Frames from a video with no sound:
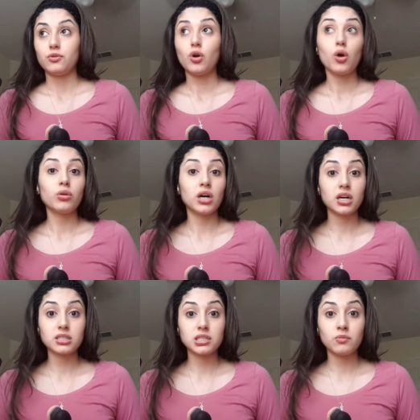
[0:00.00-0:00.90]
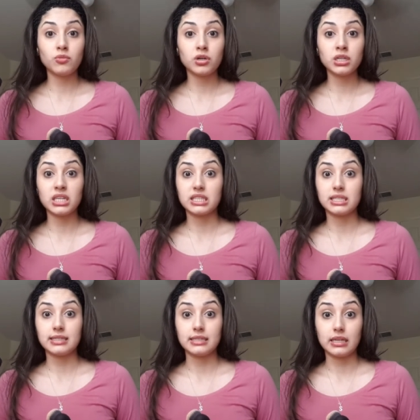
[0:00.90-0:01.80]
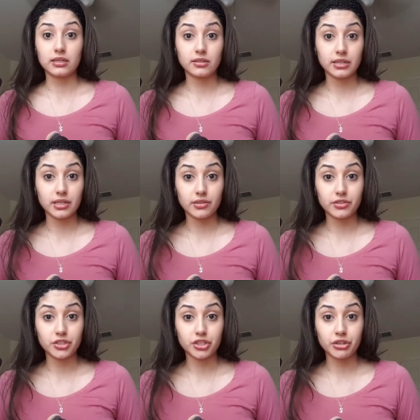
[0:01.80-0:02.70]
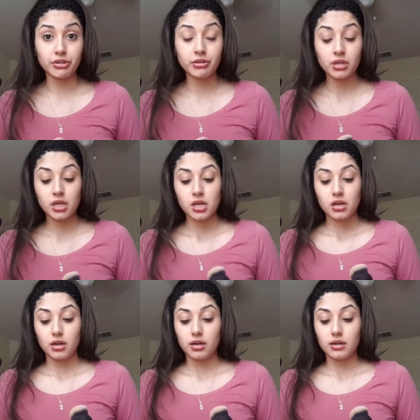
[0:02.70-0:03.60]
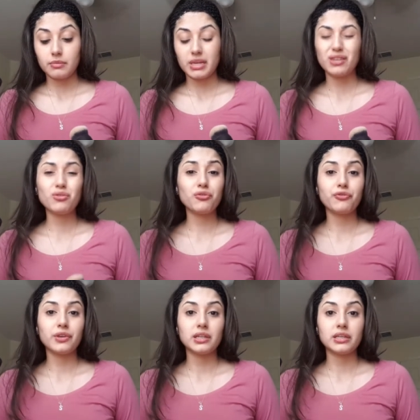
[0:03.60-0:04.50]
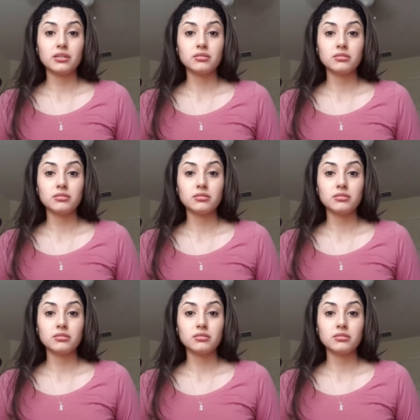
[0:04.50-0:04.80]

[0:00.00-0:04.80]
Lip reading: you go to hug someone, it's not gonna get on their shirt, and you don't feel it.